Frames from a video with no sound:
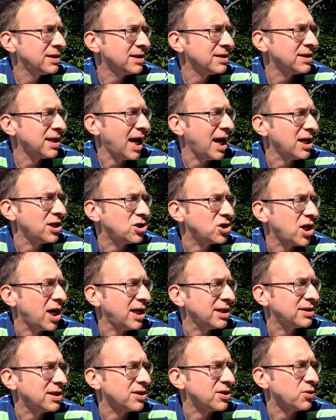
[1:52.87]
Tendai
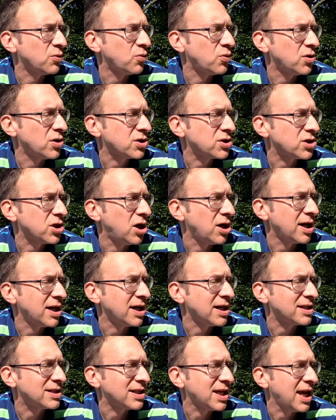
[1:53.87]
chanted the war song in
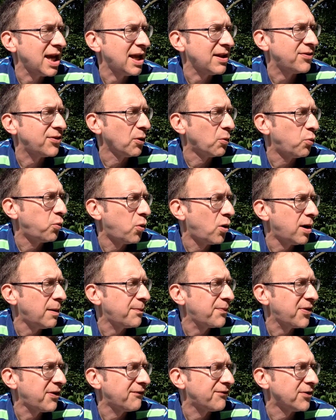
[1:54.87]
his head. The
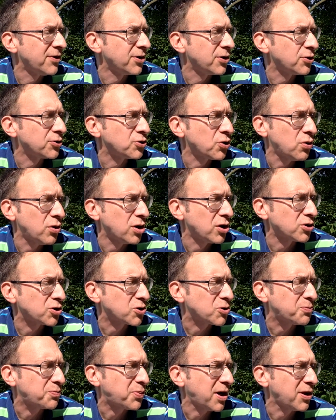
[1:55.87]
warmth of the Nodoro
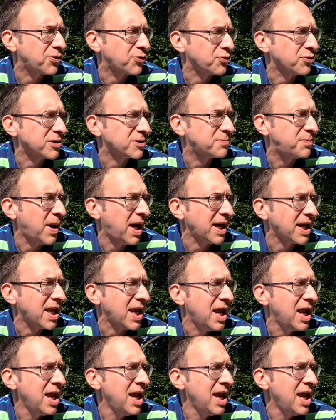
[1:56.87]
spread through his body.